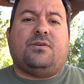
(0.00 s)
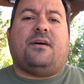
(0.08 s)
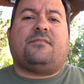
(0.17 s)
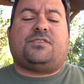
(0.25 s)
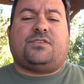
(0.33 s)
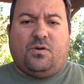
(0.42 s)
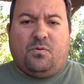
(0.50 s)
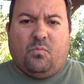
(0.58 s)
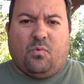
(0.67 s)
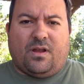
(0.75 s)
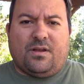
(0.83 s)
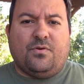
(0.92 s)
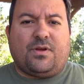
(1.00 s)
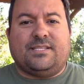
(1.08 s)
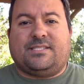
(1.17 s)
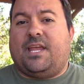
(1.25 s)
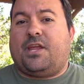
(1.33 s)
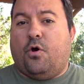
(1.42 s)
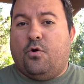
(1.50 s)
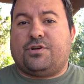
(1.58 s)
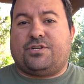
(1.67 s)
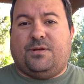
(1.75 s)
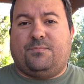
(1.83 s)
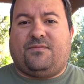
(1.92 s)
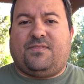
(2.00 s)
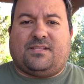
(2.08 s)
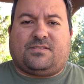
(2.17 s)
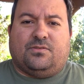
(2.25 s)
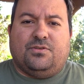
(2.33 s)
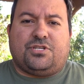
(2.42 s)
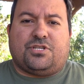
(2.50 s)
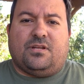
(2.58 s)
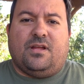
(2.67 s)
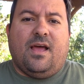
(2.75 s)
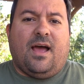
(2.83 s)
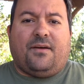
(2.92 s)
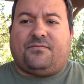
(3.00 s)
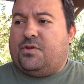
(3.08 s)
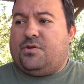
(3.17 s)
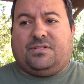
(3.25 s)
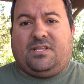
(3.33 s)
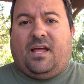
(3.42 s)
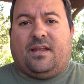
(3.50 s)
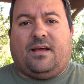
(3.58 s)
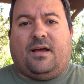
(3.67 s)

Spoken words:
have someone who can take ownership of that solution after you're done.